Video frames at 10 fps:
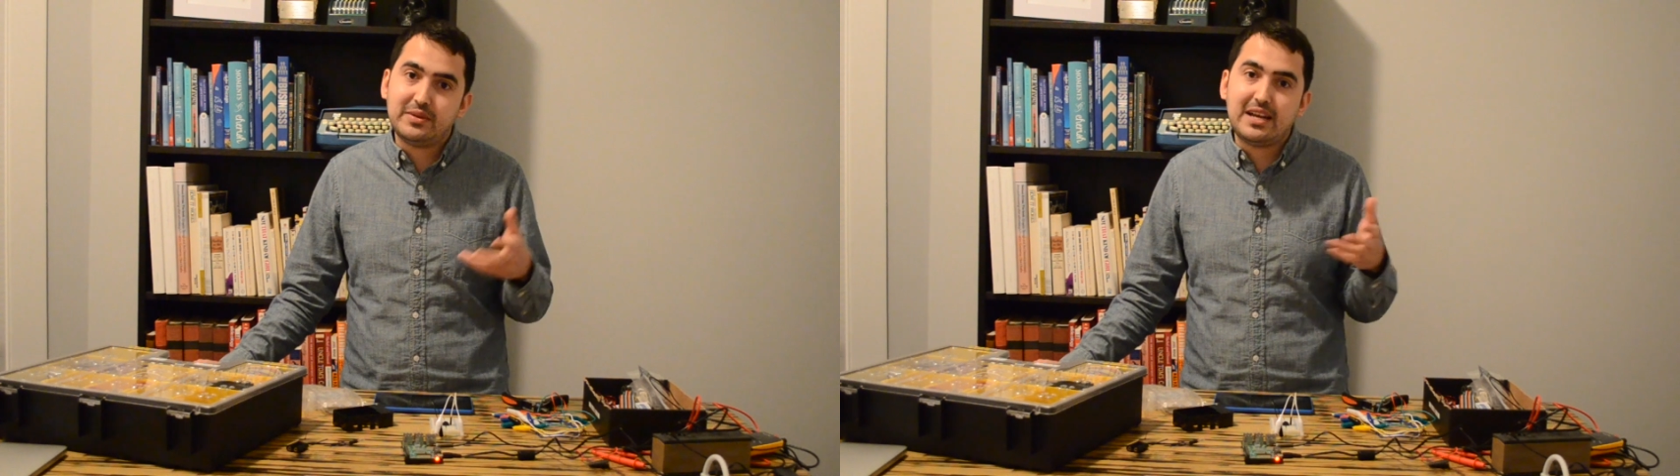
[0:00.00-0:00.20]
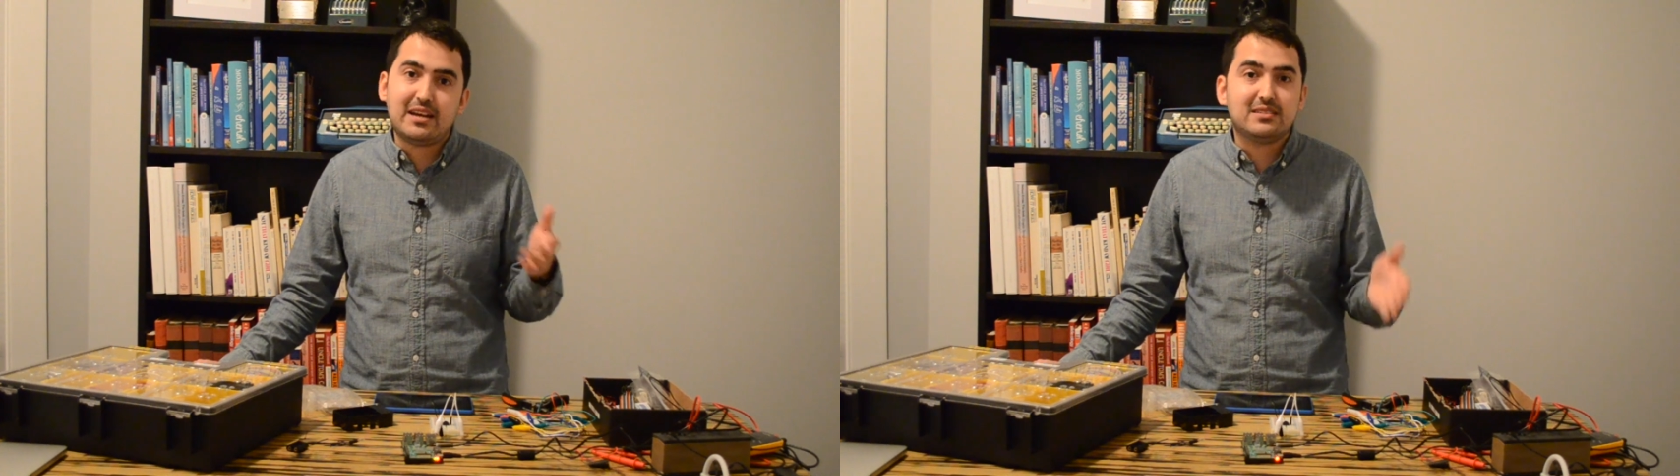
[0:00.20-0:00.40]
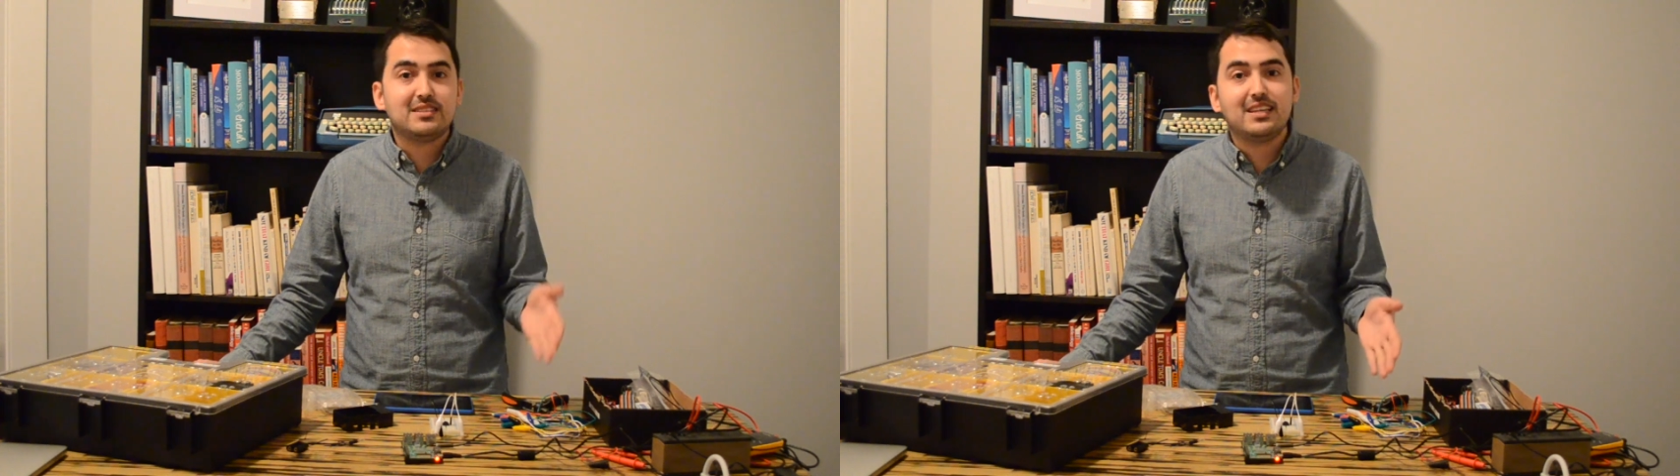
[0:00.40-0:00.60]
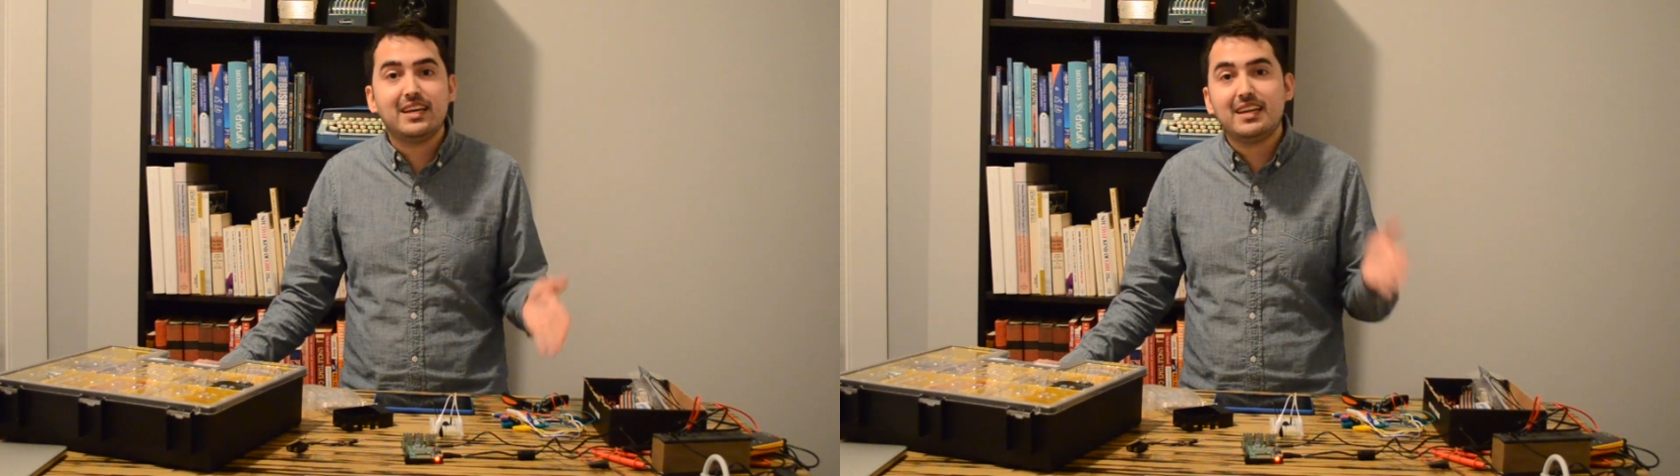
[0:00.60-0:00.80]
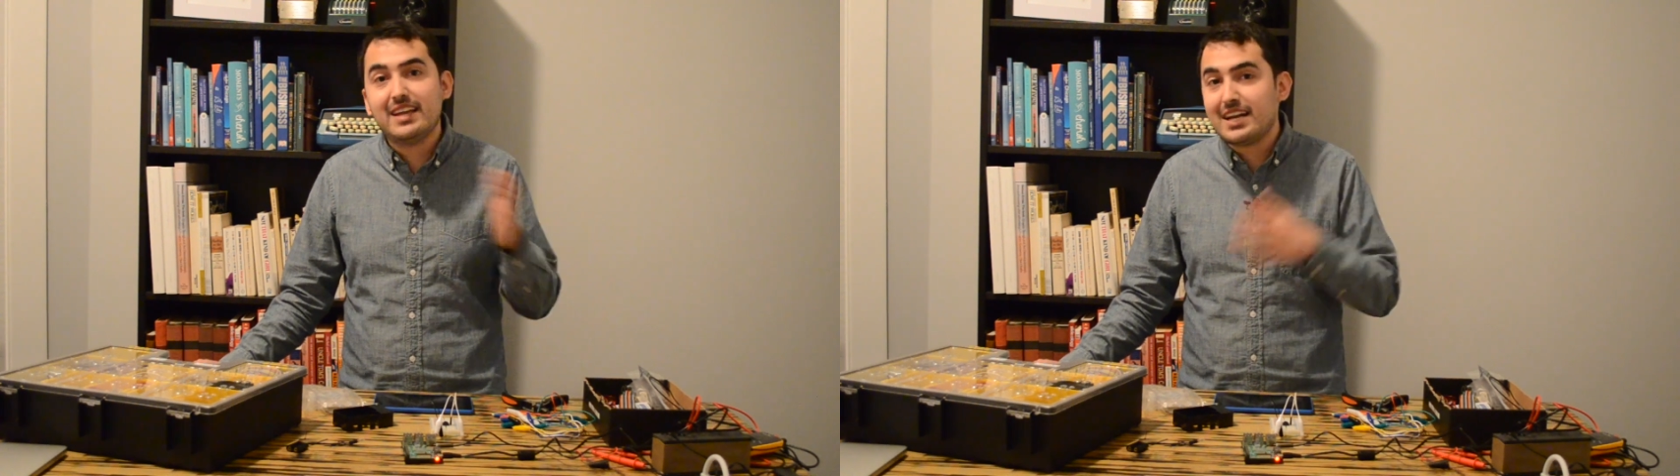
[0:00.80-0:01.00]
announce
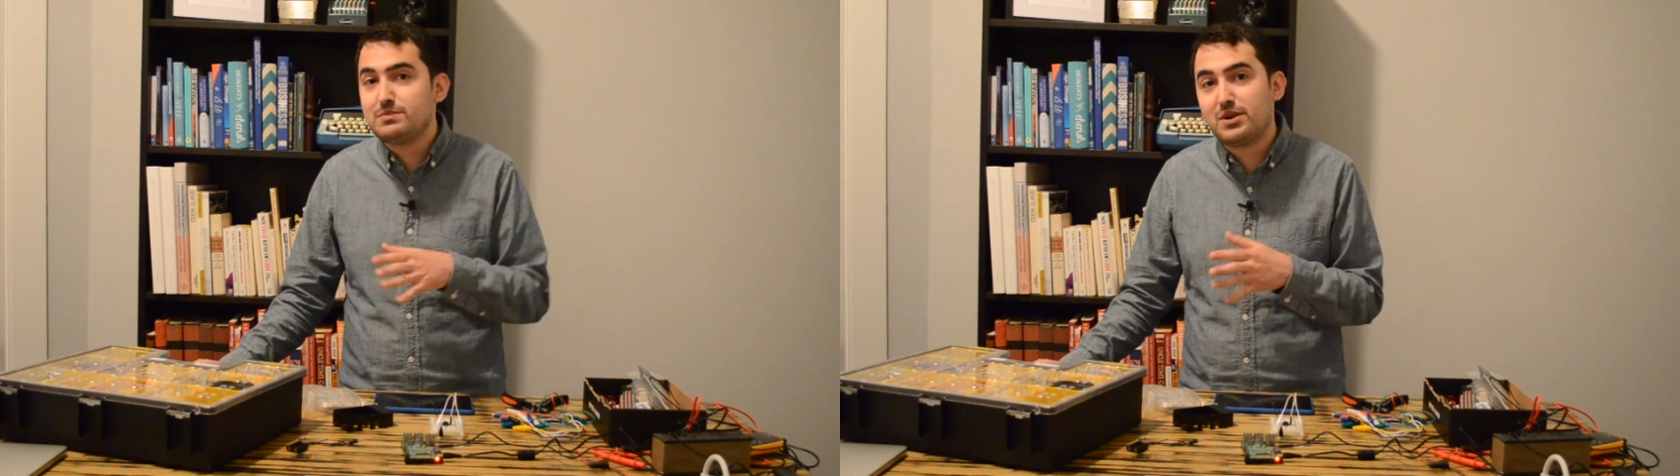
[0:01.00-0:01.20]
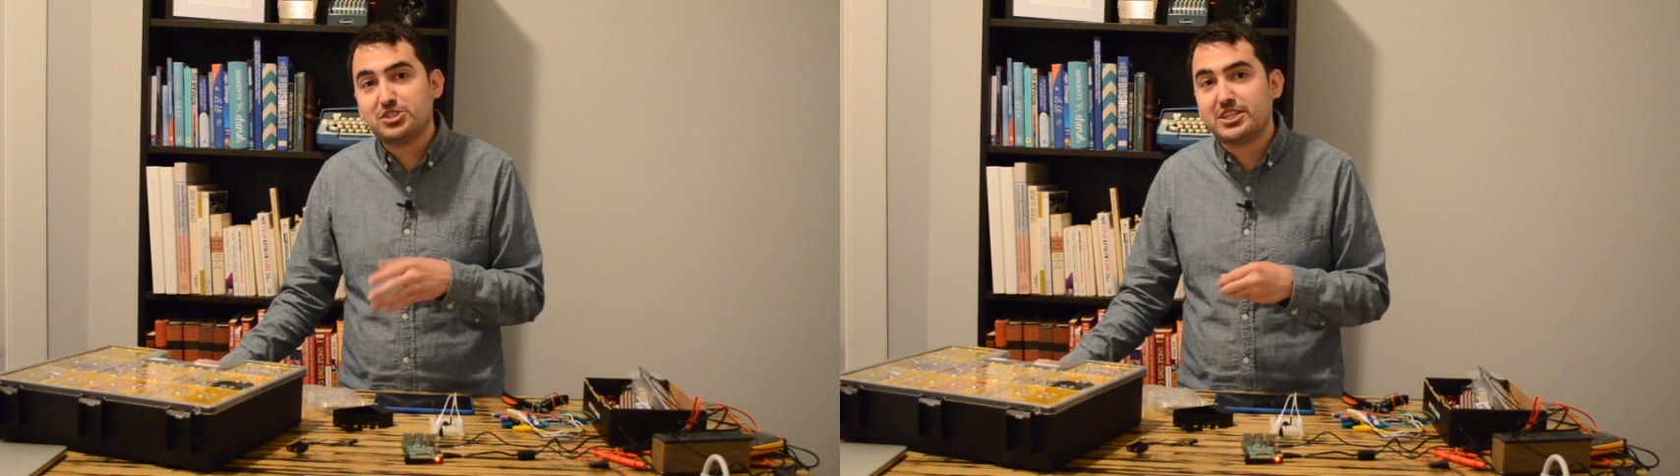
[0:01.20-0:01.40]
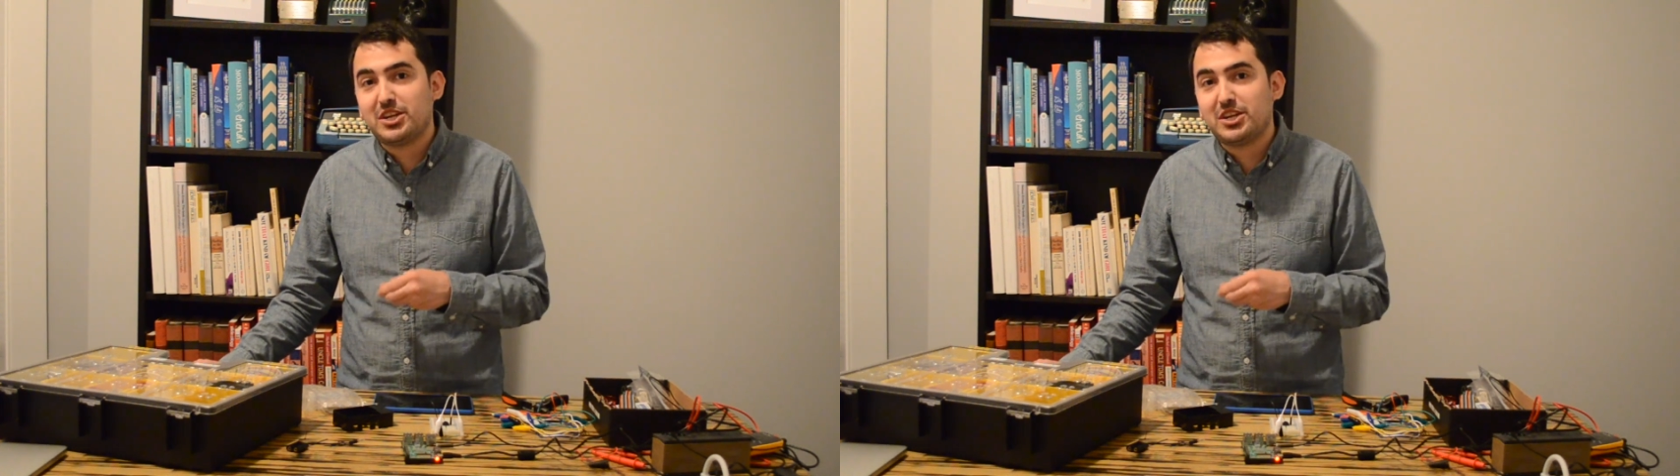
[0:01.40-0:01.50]
the next project